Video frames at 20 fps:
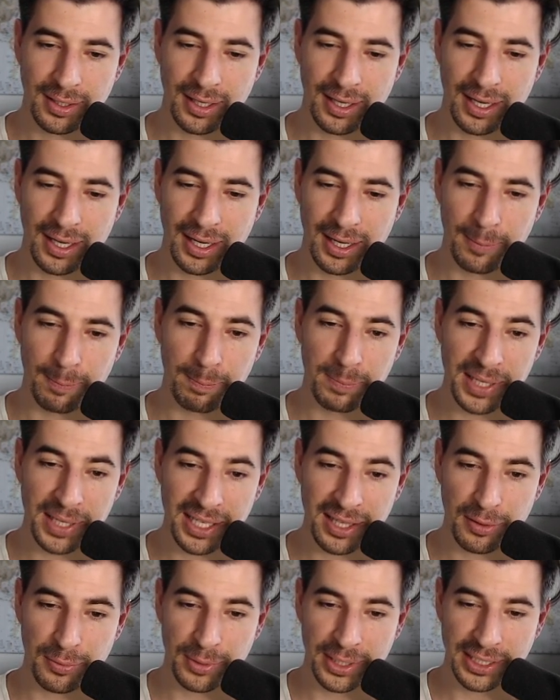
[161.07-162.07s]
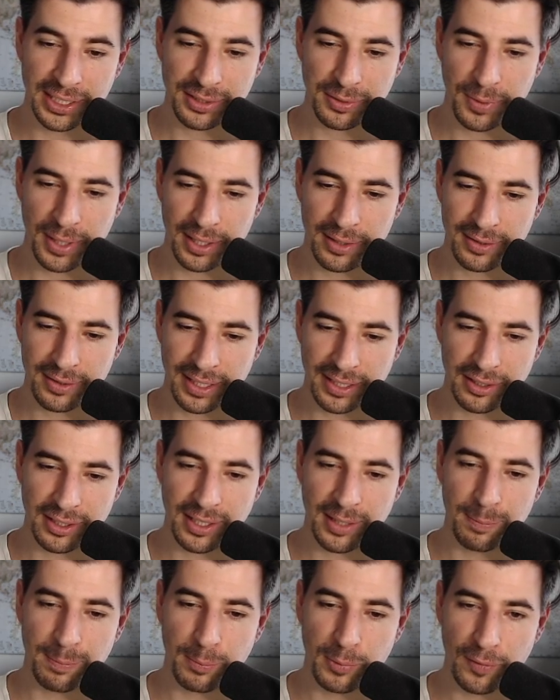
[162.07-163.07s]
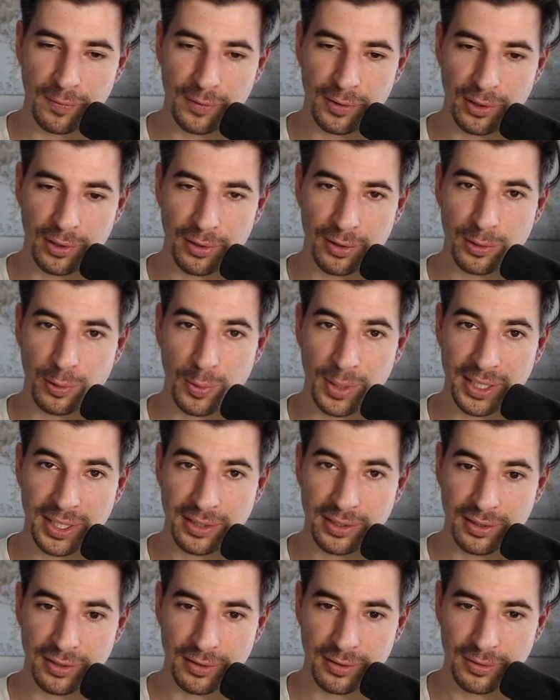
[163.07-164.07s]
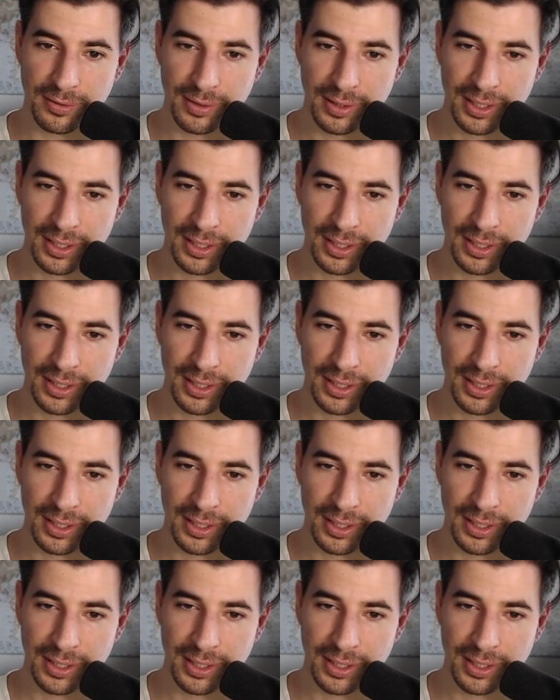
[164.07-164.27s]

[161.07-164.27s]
b3 square that you can move your queen to